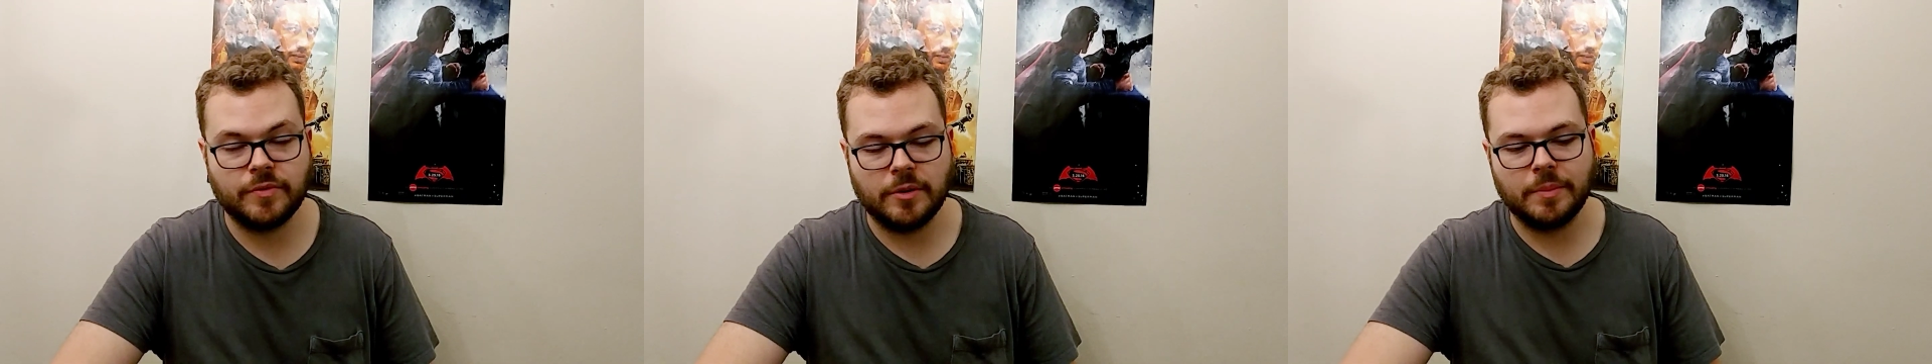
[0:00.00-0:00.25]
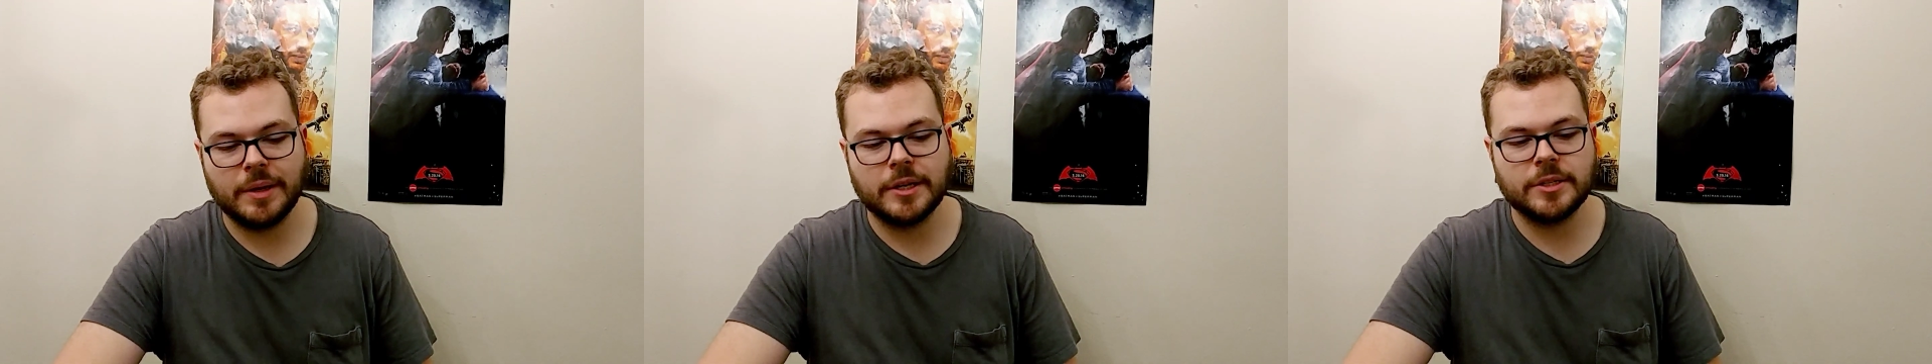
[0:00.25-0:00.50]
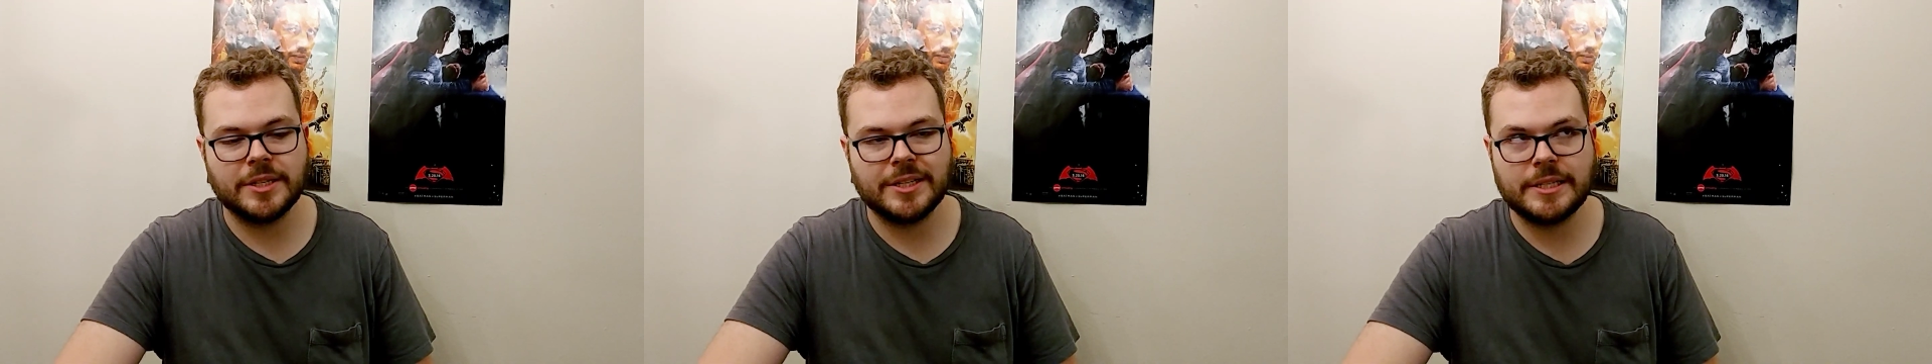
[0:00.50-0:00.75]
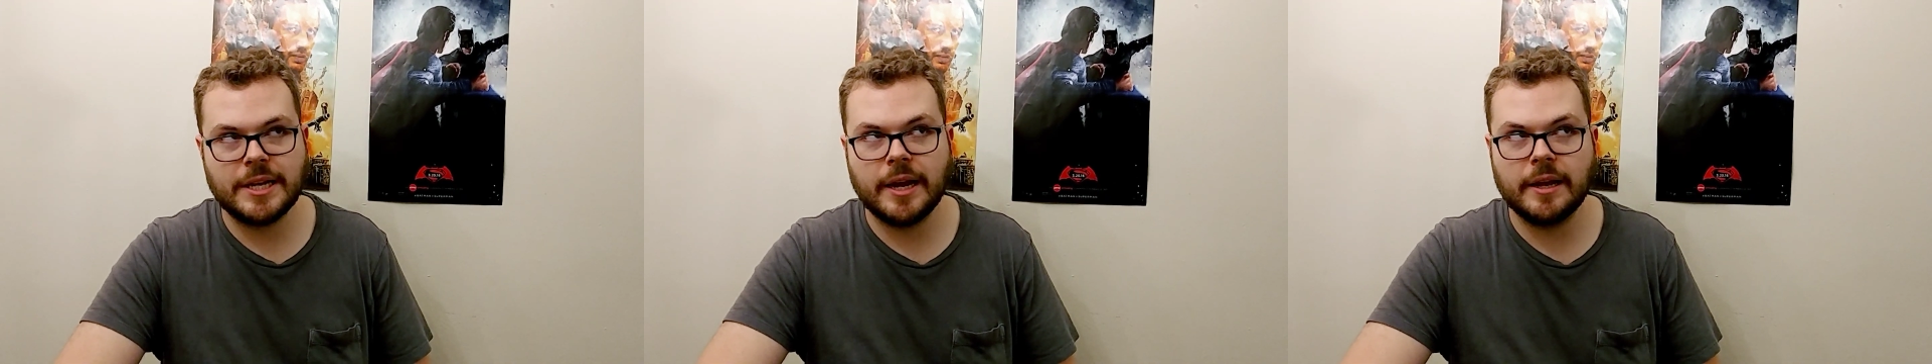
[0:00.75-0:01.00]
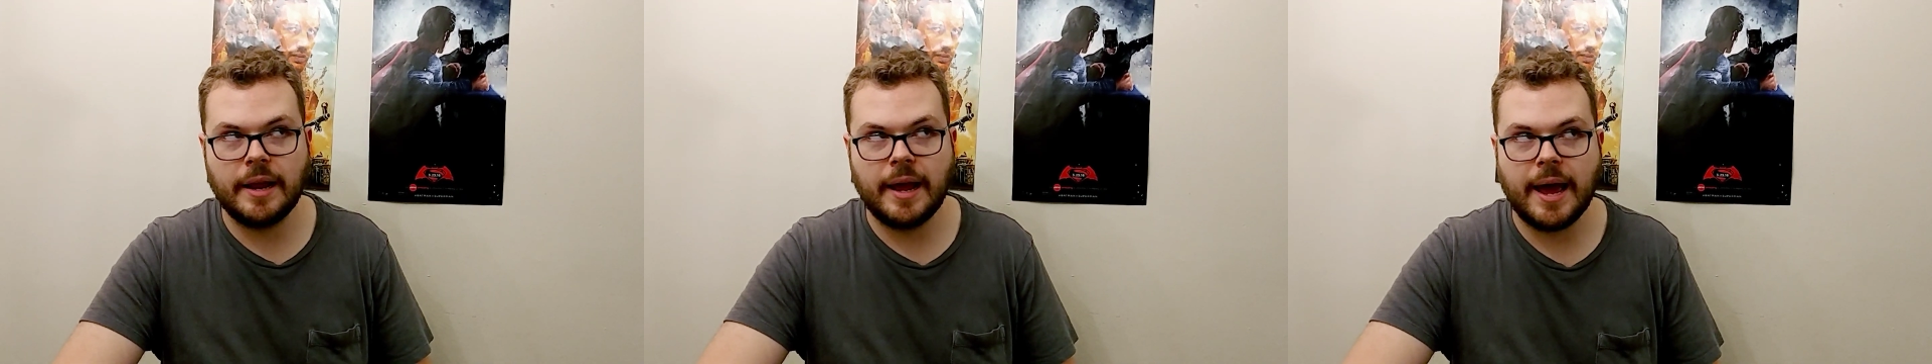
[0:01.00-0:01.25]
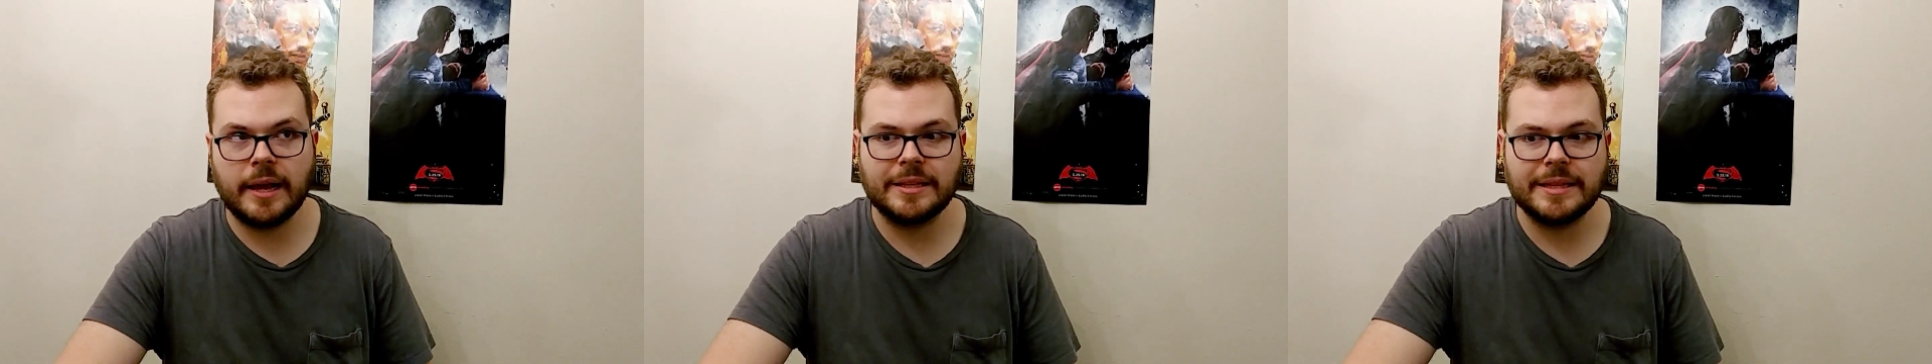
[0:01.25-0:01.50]
film, because the second
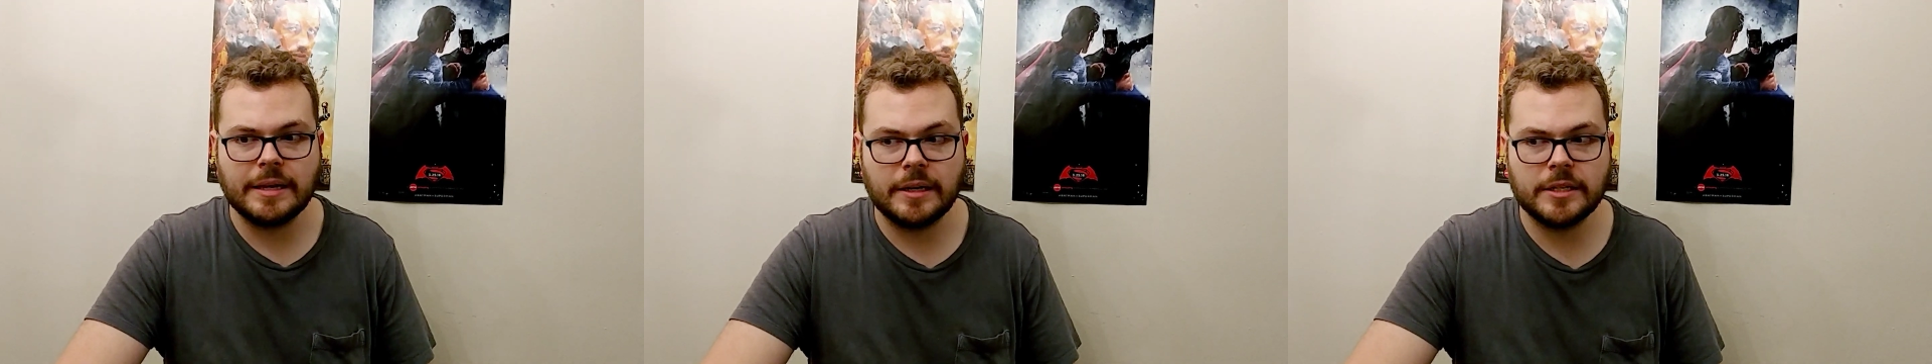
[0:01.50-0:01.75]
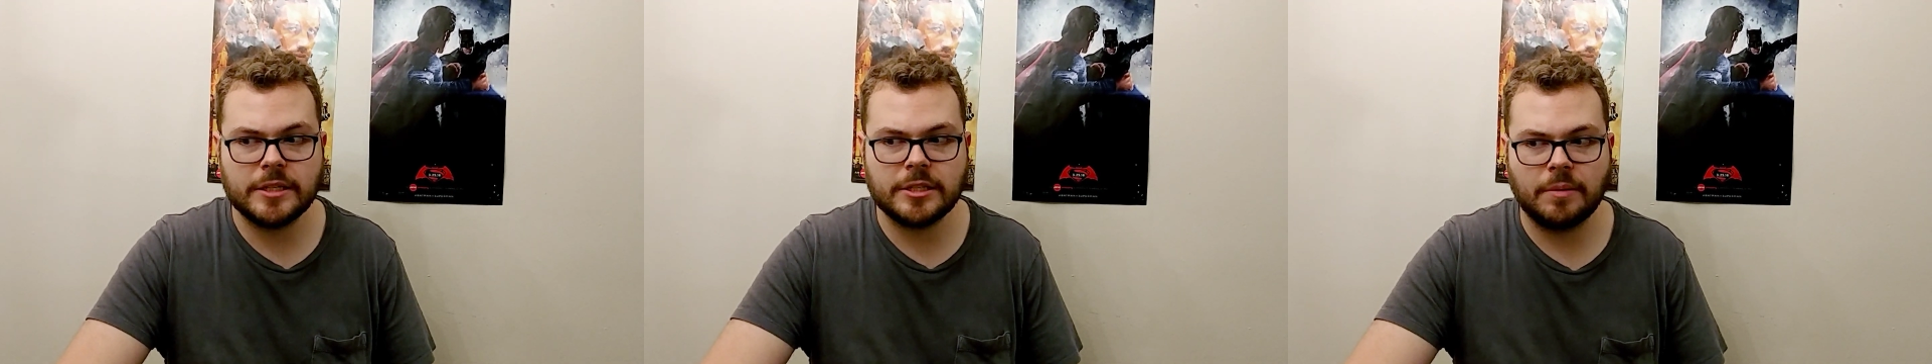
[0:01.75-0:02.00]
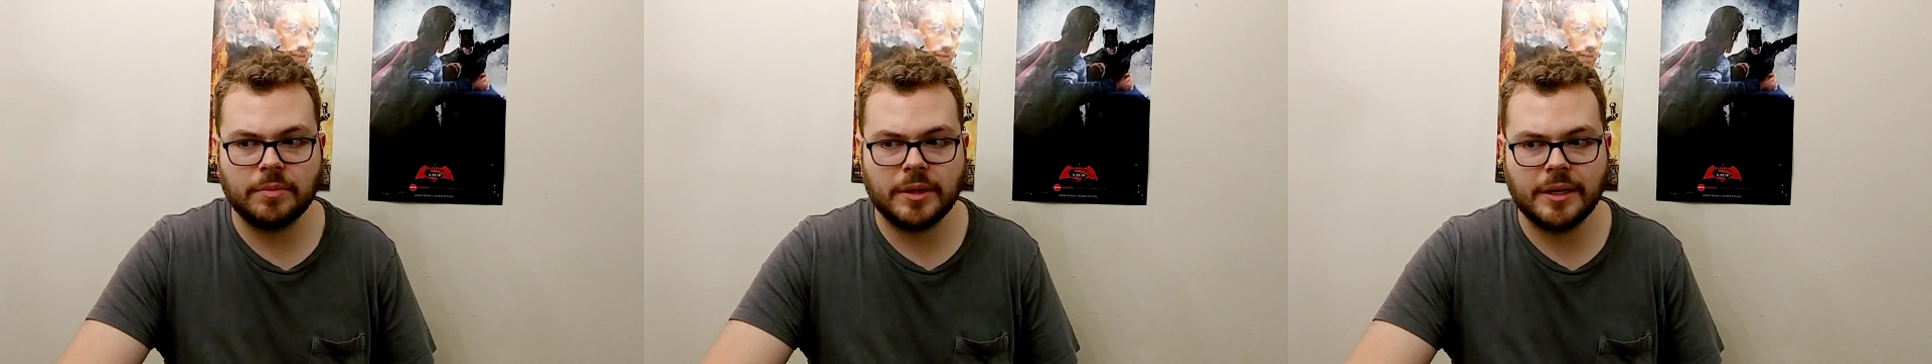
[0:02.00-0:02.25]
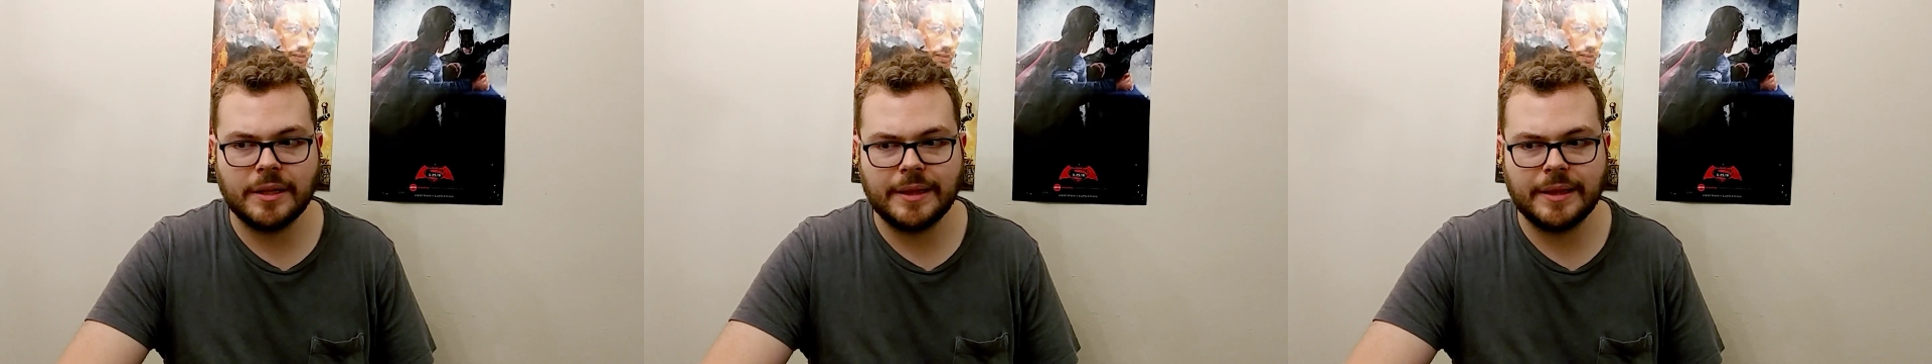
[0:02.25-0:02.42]
act does something